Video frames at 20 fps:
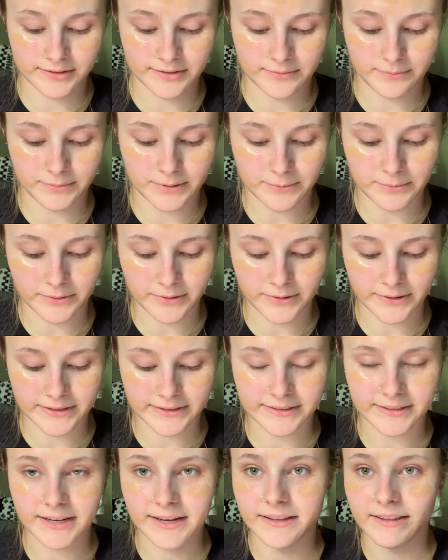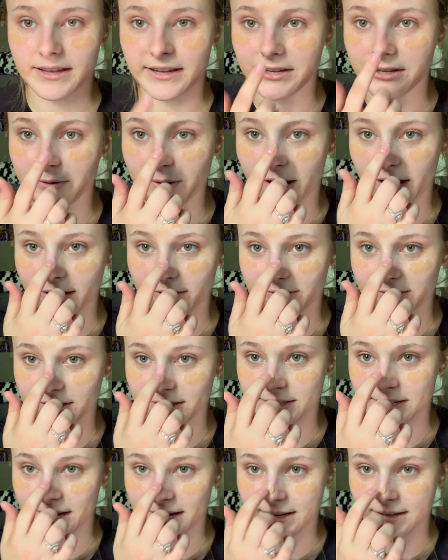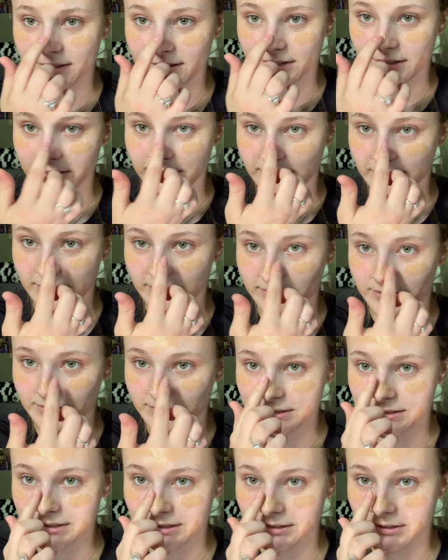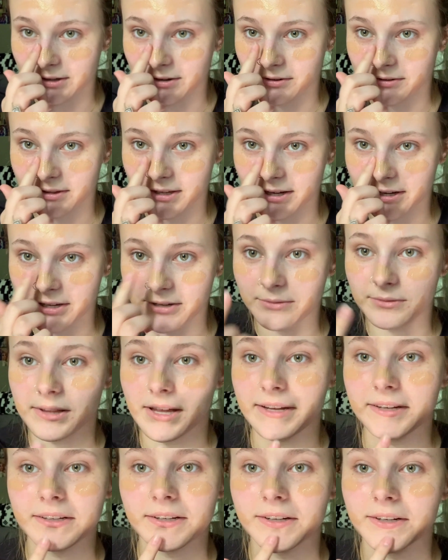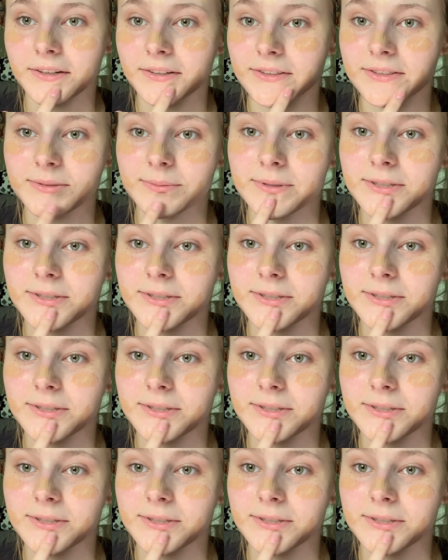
people always say that you have to date a girl to know that you like girls,